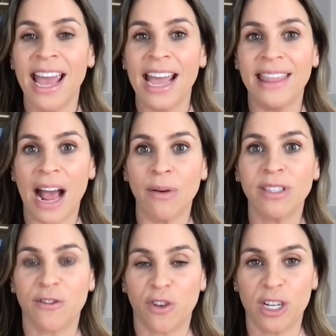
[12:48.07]
And that
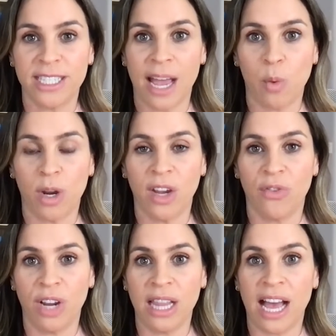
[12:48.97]
was the first time where he
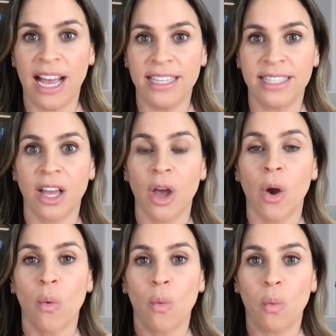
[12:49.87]
realized,
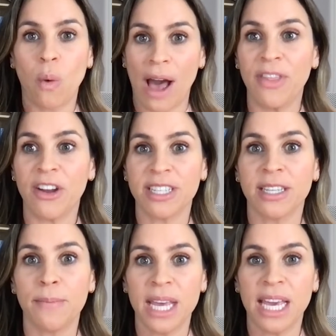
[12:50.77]
wow, there's
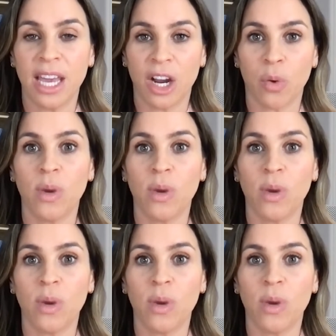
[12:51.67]
something here.